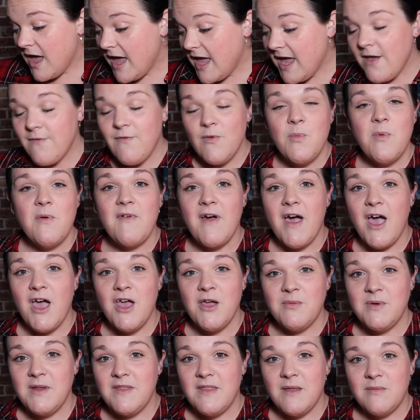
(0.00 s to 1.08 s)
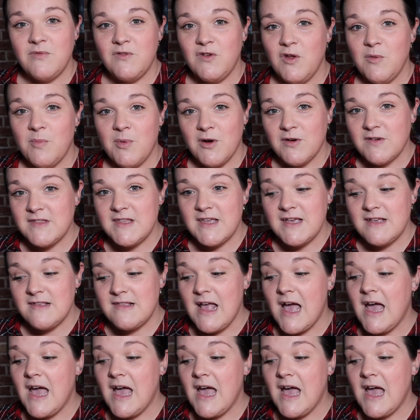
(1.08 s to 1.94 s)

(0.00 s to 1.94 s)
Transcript: even without opening them two boxes,